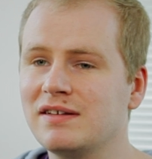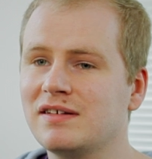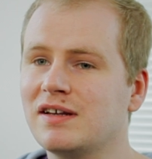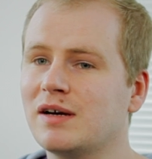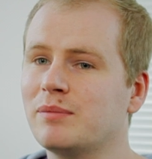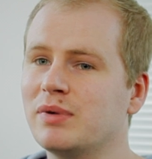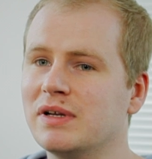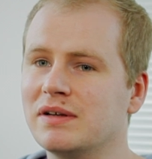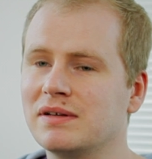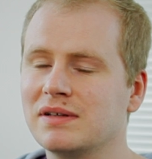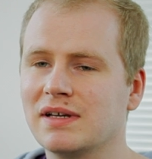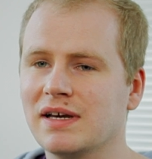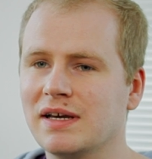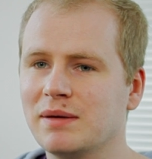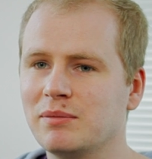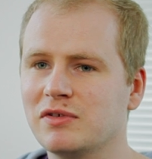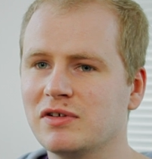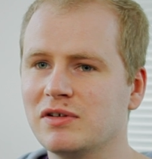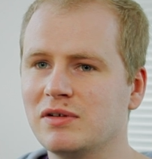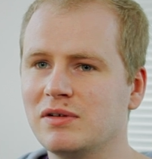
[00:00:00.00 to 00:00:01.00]
in Dublin
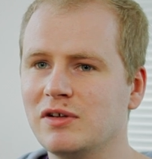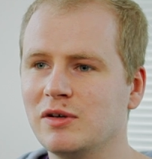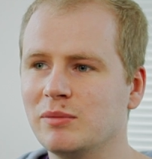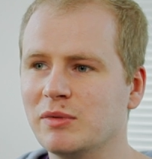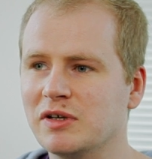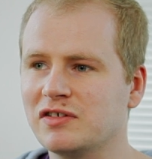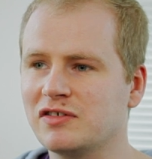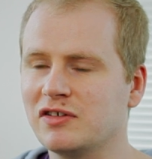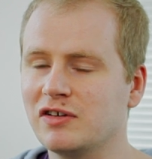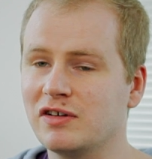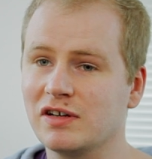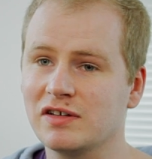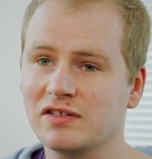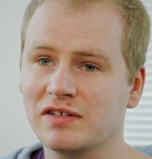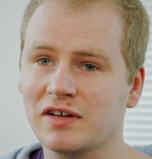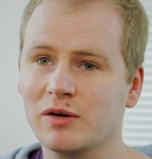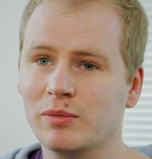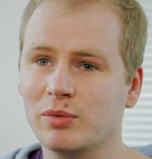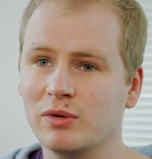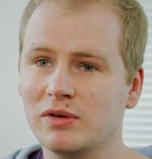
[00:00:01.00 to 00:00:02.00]
came to Lumiere Studios
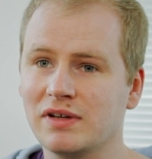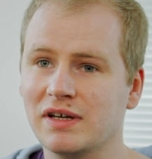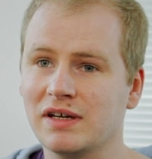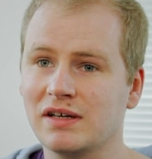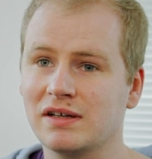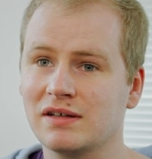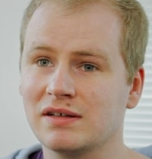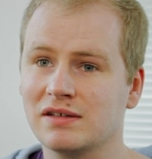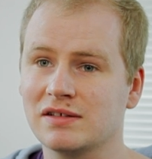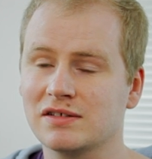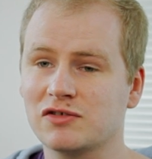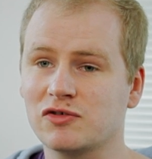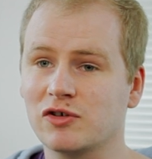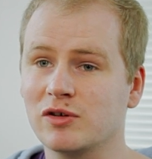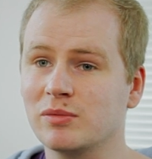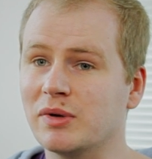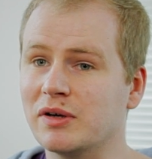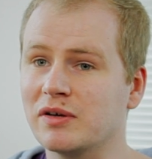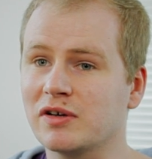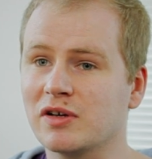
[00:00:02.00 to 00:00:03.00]
to help on their
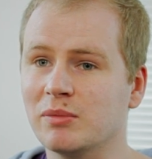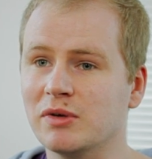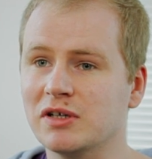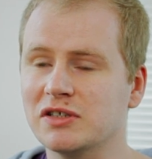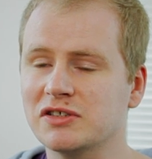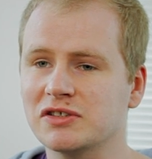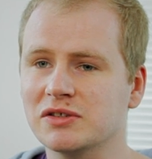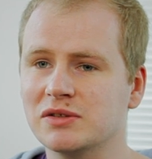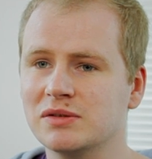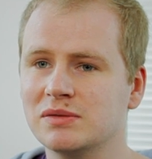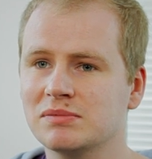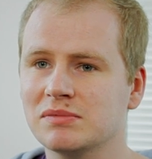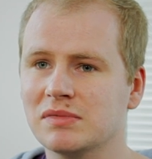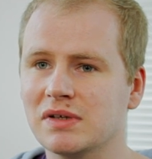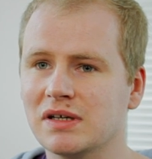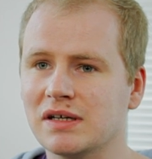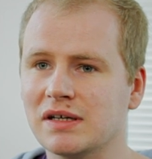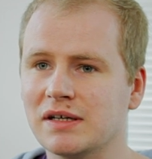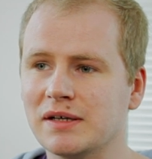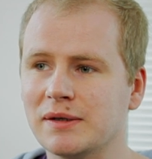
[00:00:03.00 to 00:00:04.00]
Strongbow commercial,
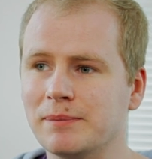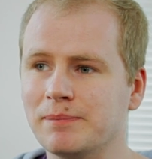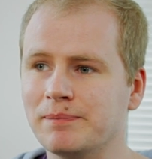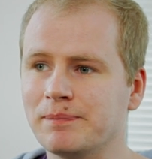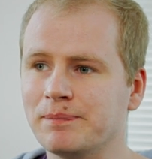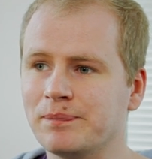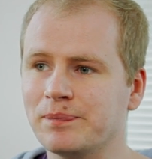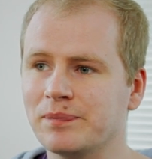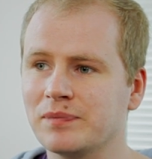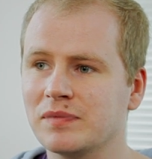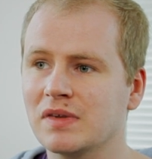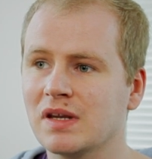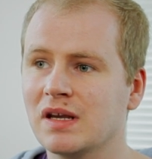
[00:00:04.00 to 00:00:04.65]
to